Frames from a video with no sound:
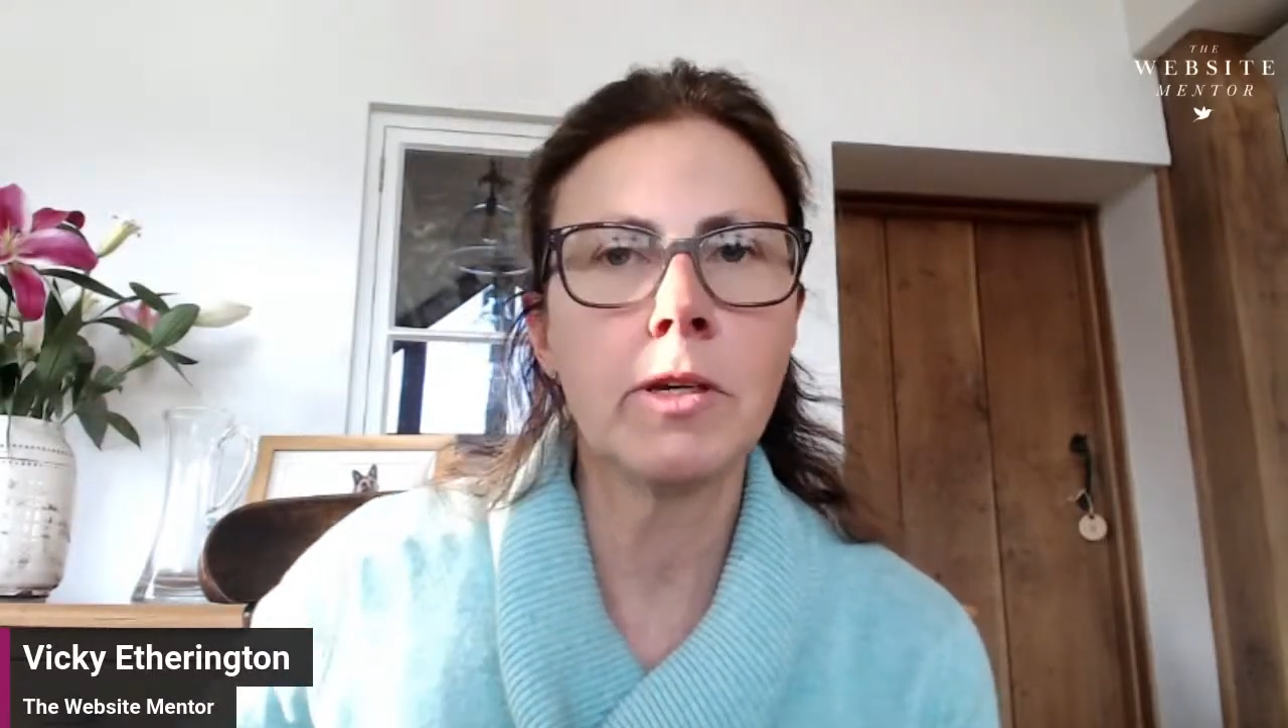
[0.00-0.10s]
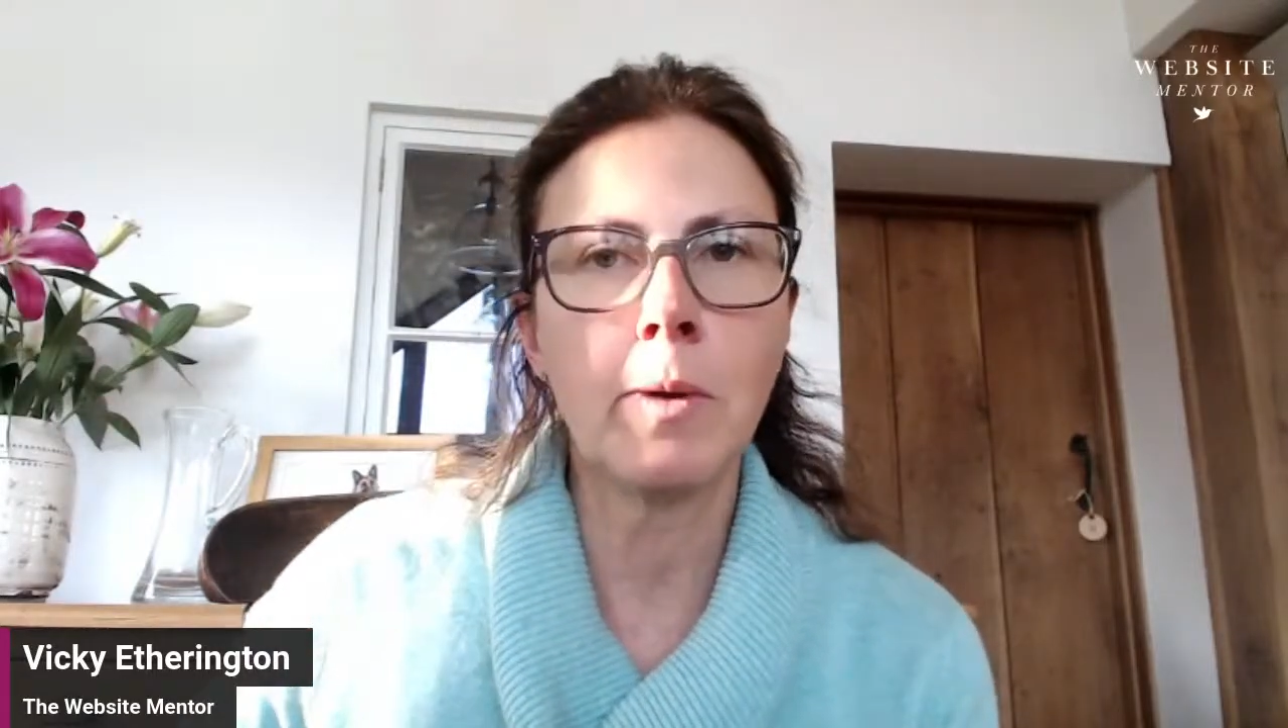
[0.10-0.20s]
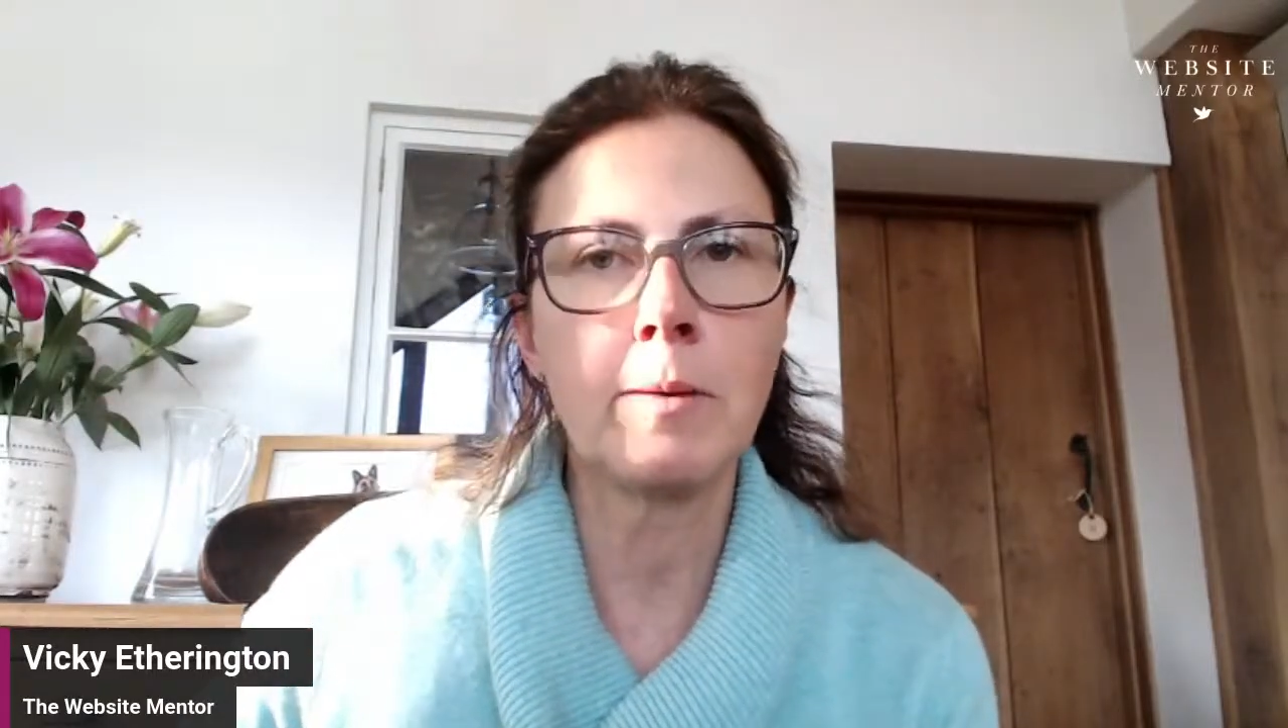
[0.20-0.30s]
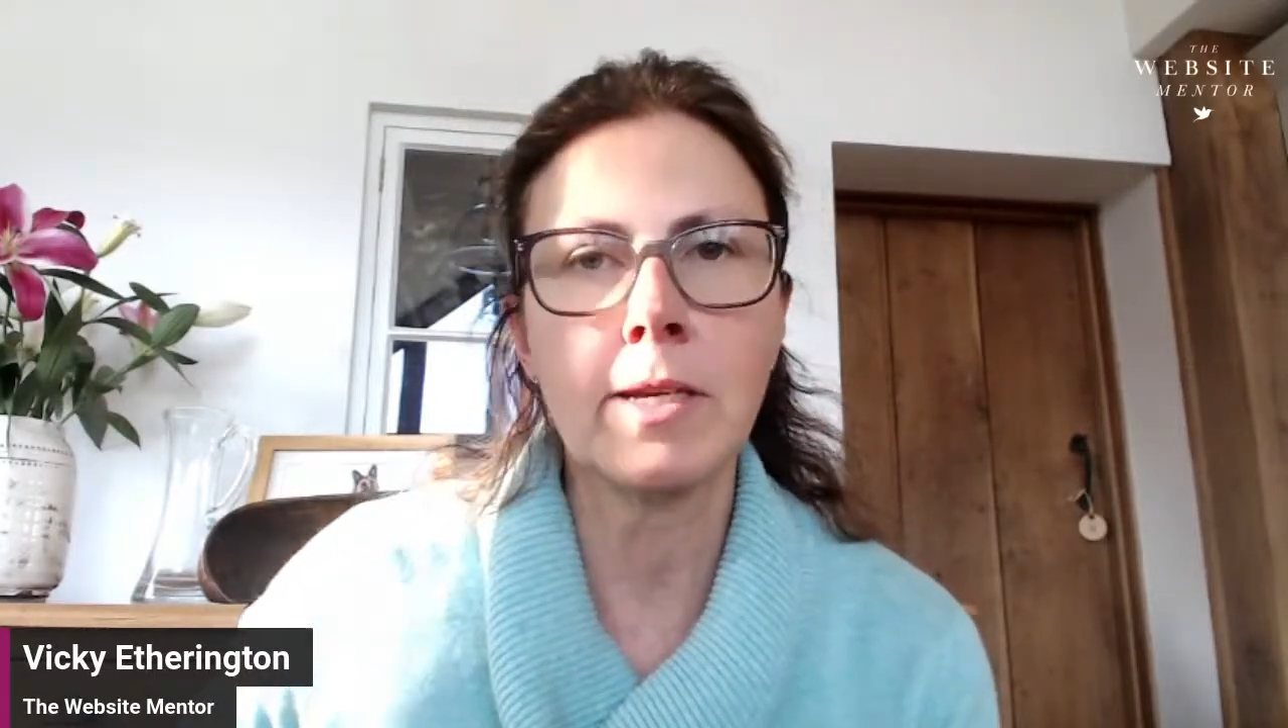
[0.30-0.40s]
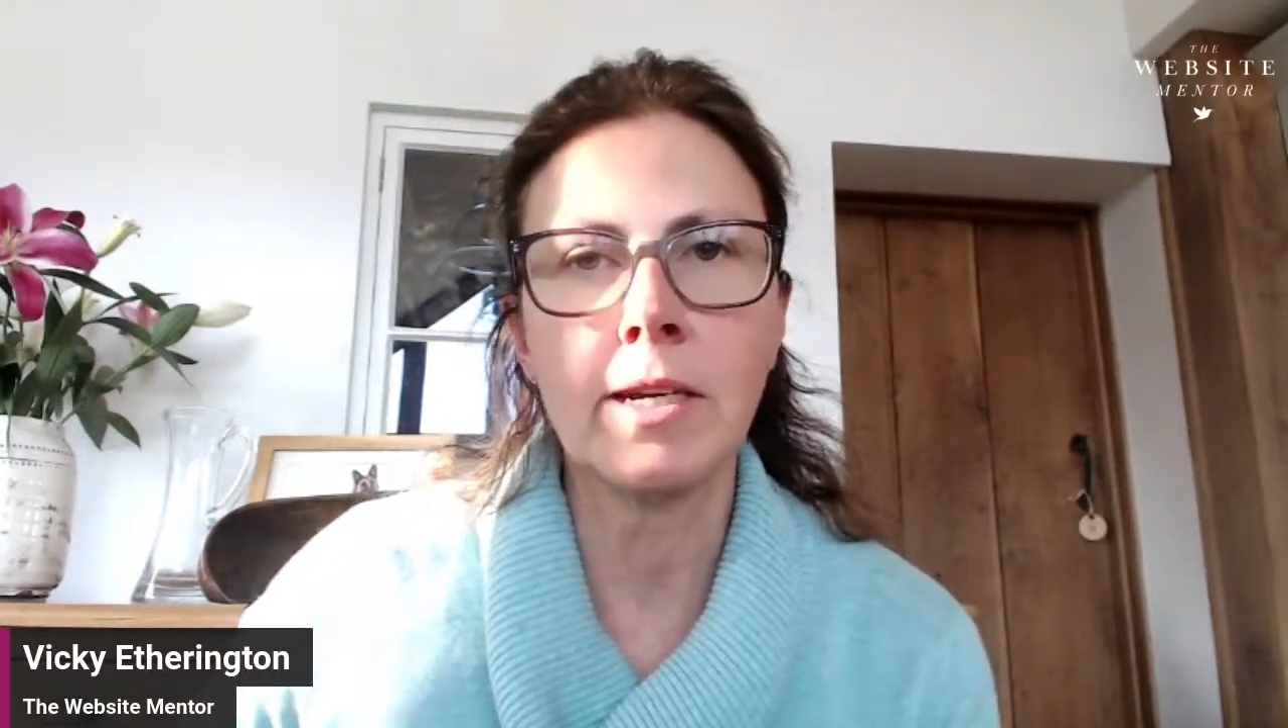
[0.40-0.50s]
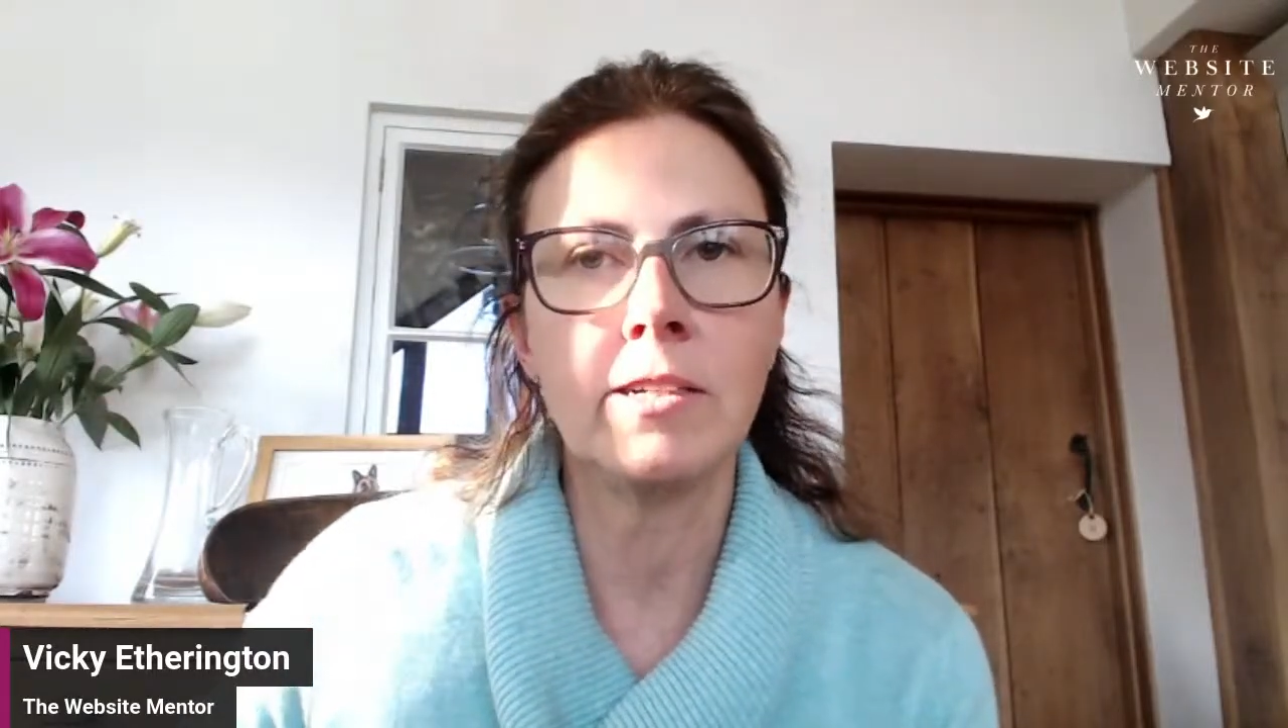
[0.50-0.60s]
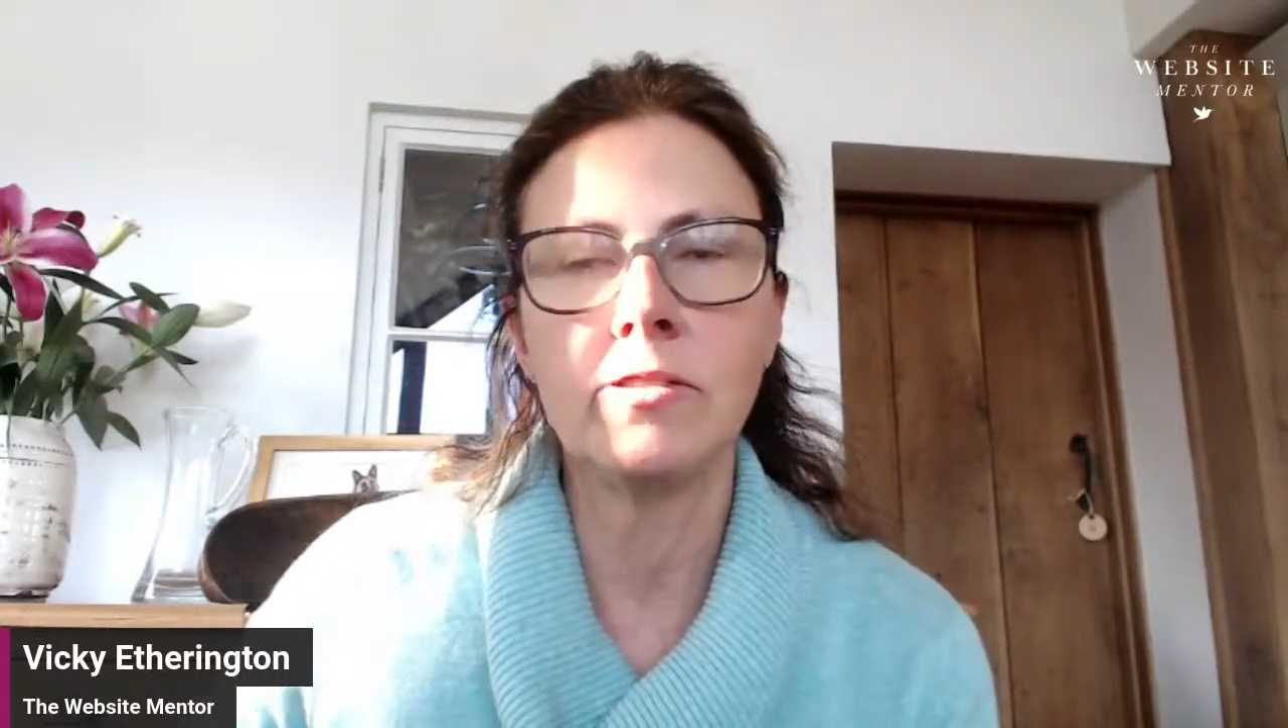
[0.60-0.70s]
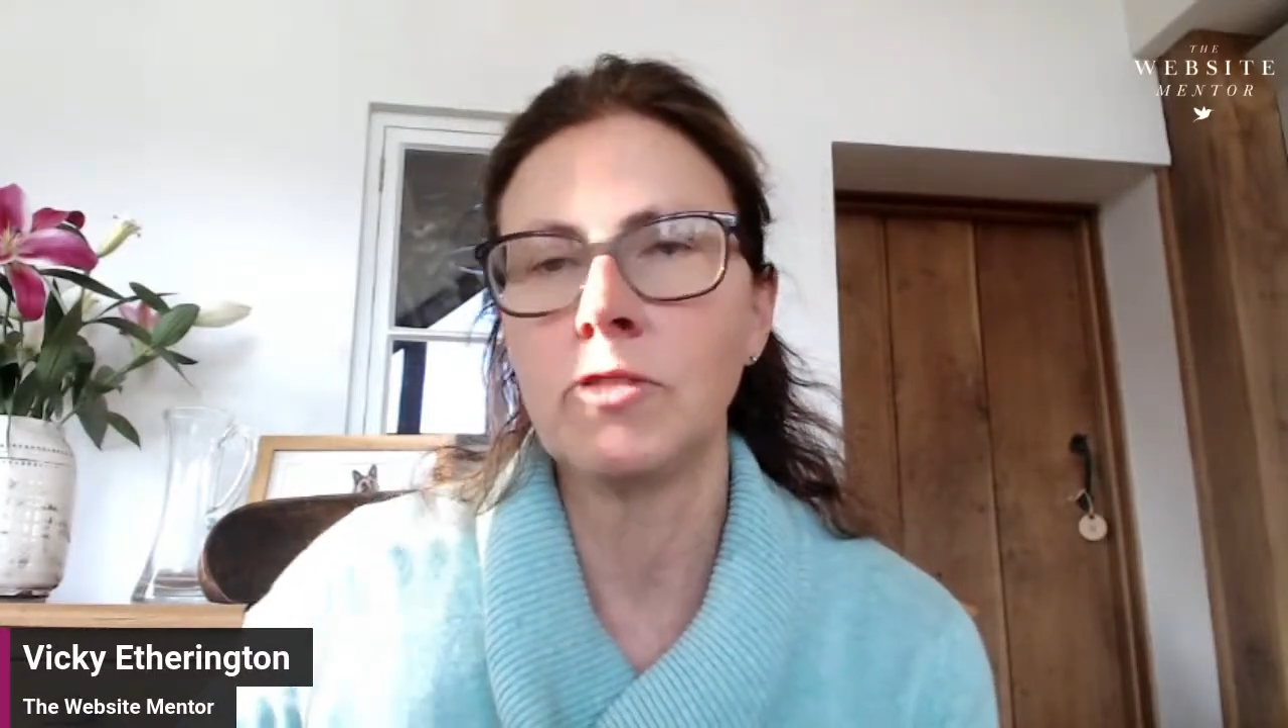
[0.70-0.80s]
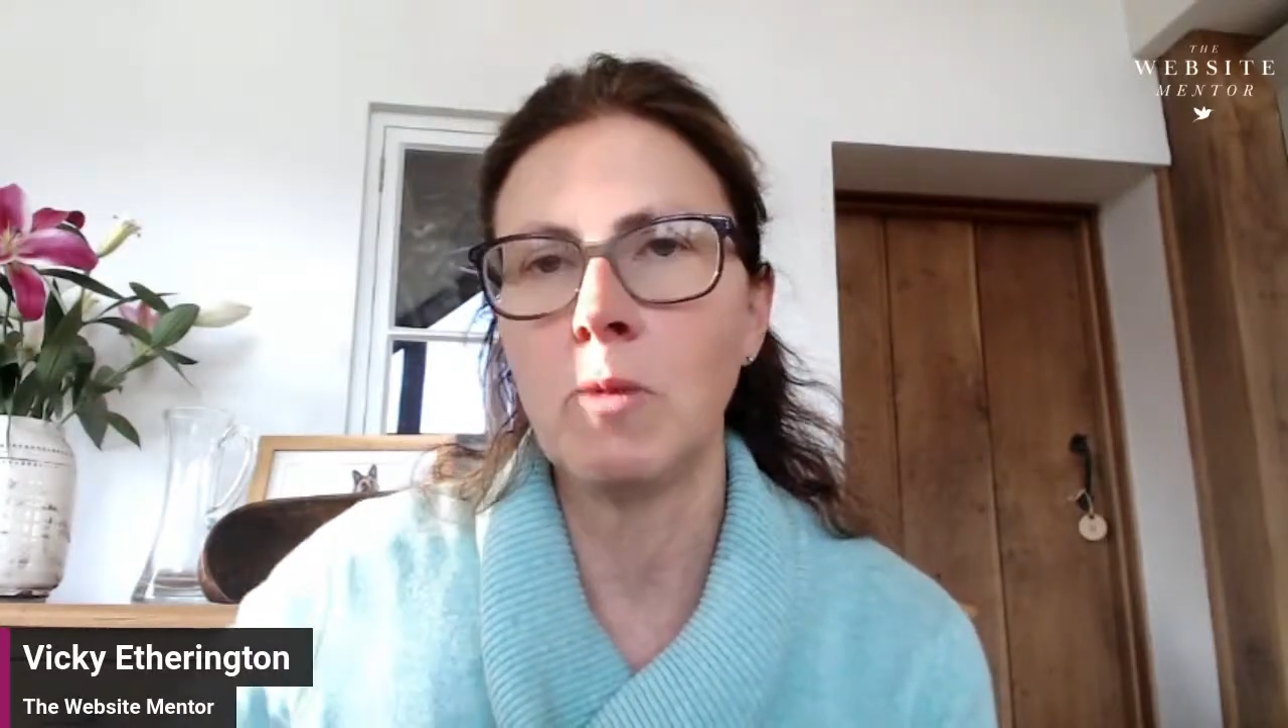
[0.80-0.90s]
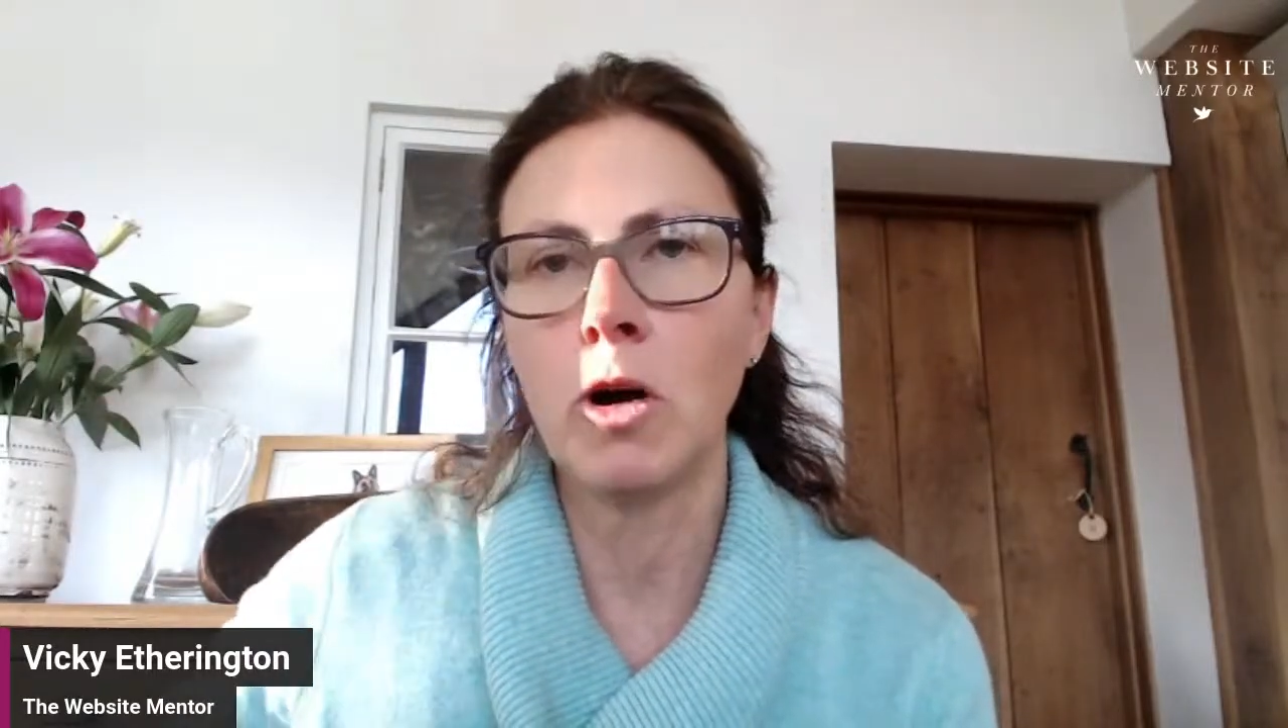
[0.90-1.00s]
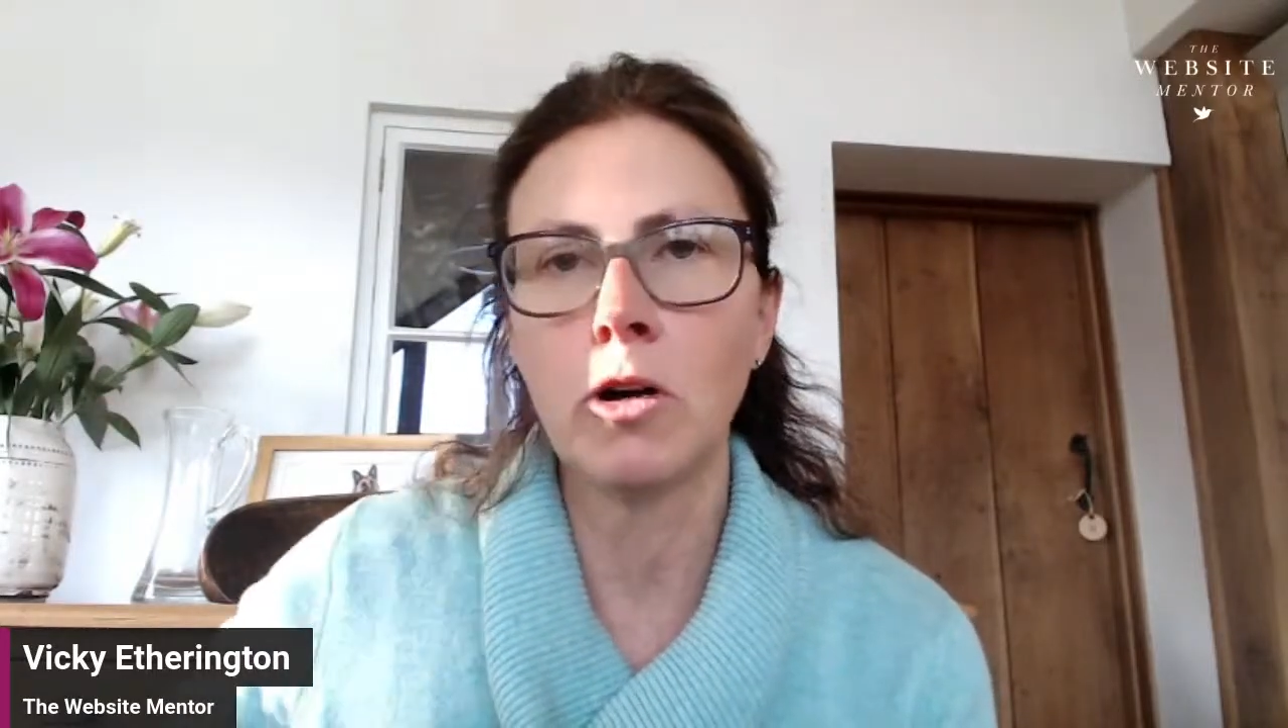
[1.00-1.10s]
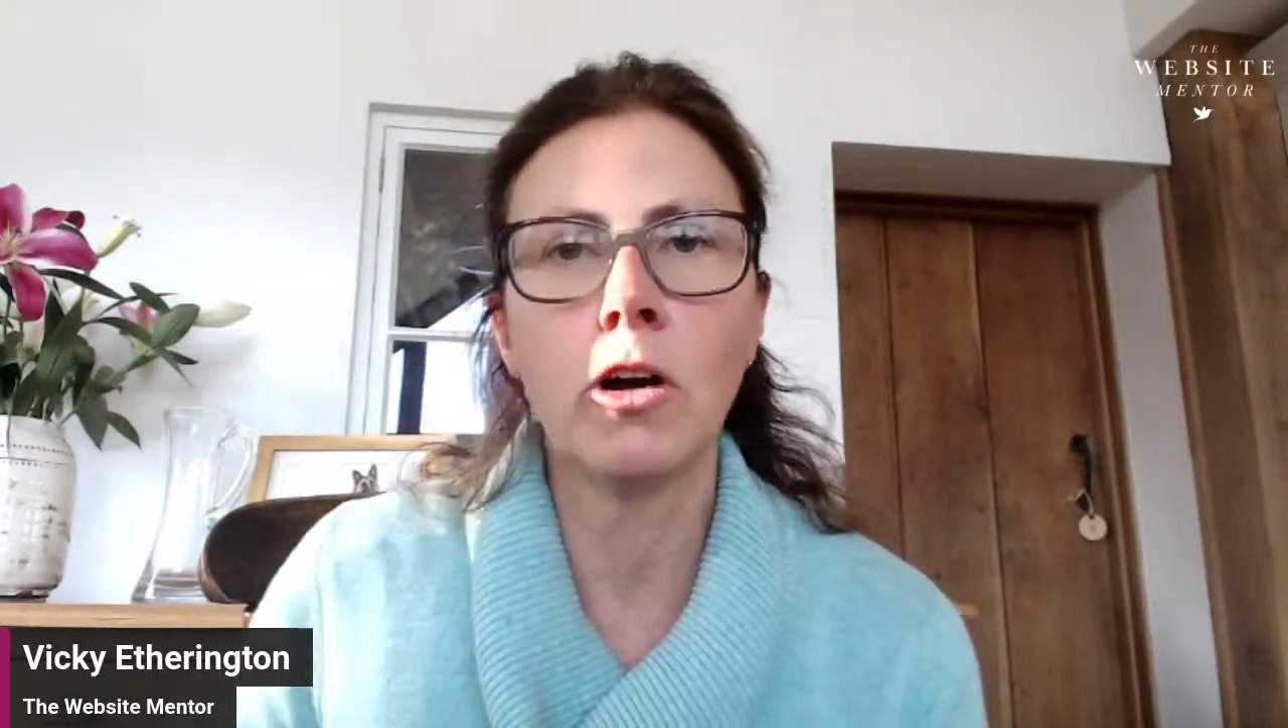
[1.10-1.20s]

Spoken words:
website from Hong